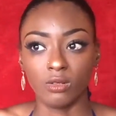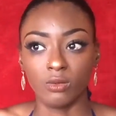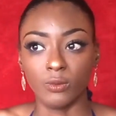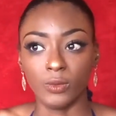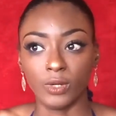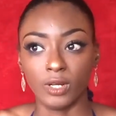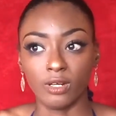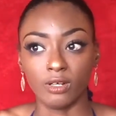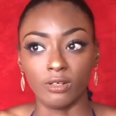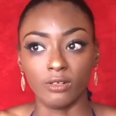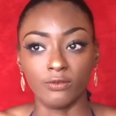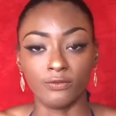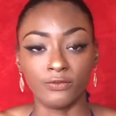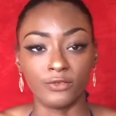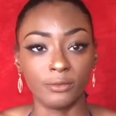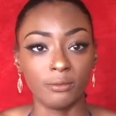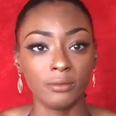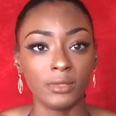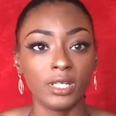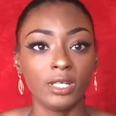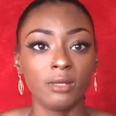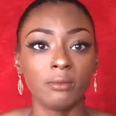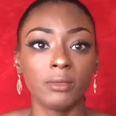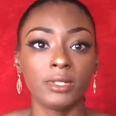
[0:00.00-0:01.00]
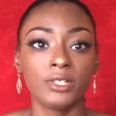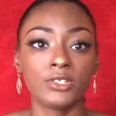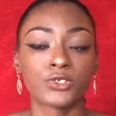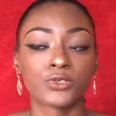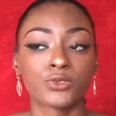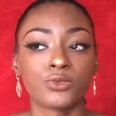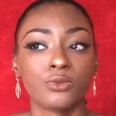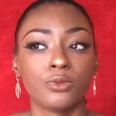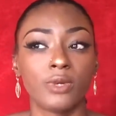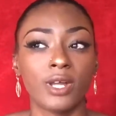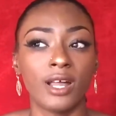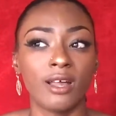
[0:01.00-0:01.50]
Well, for me, my
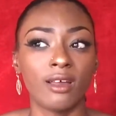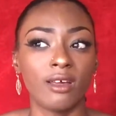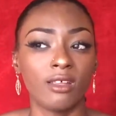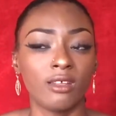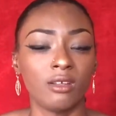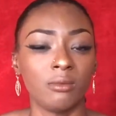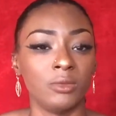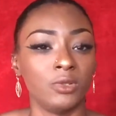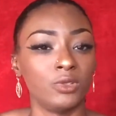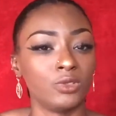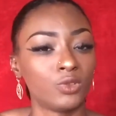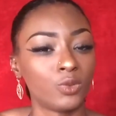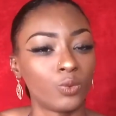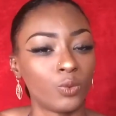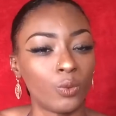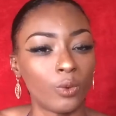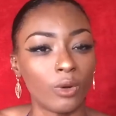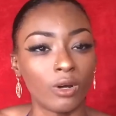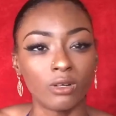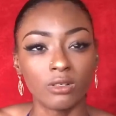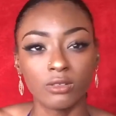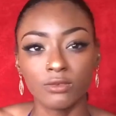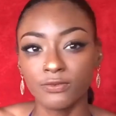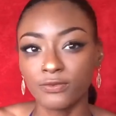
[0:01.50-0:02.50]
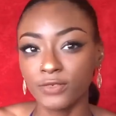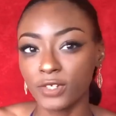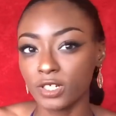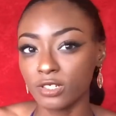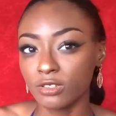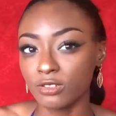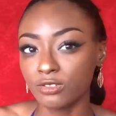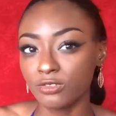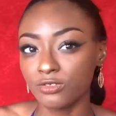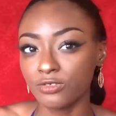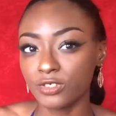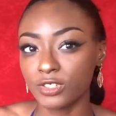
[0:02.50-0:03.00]
school had about
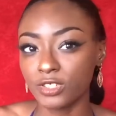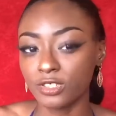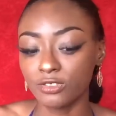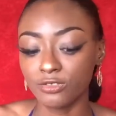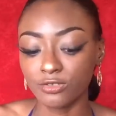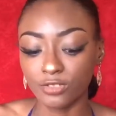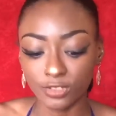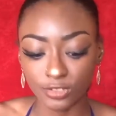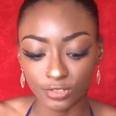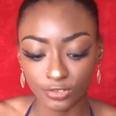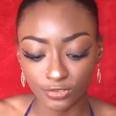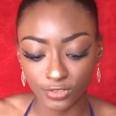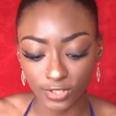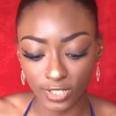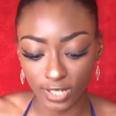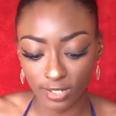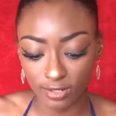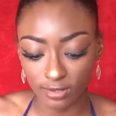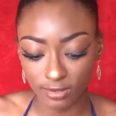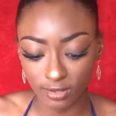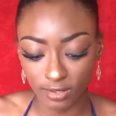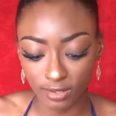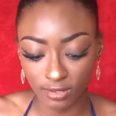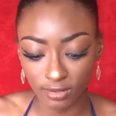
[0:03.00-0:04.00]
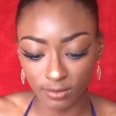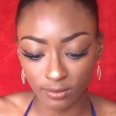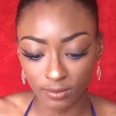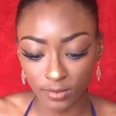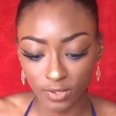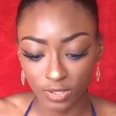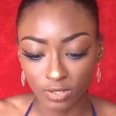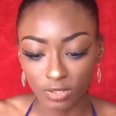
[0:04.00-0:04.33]
1,200 children at the time.